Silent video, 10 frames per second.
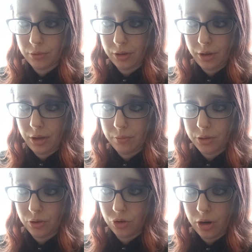really am
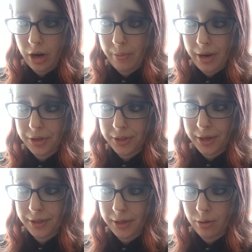still trying to make
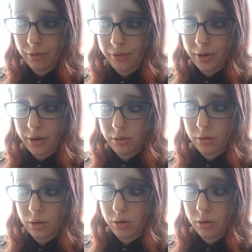sense out of it
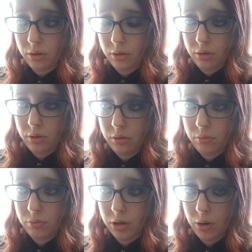
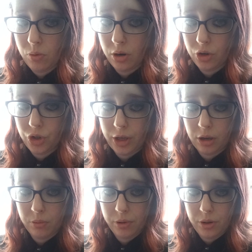but I wanted to
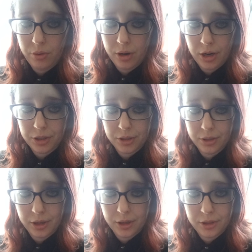share it with you guys because,
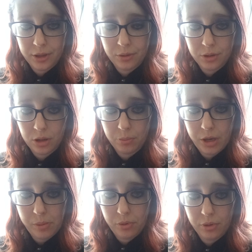like I said, there's other
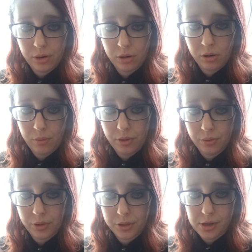people that are going
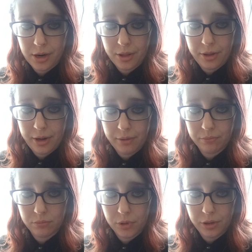through this kind of thing
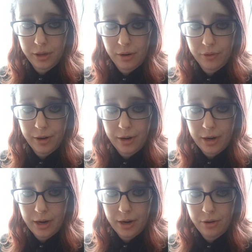really every
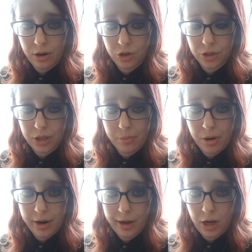day, and not just at
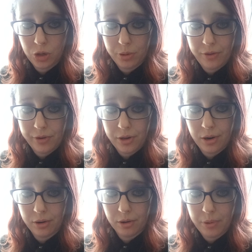my age, but even
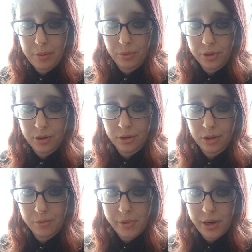younger people, younger
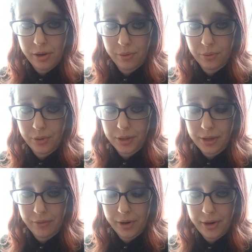than me, go through this
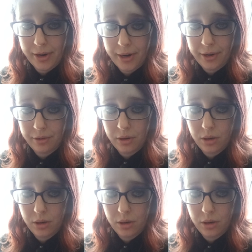every day.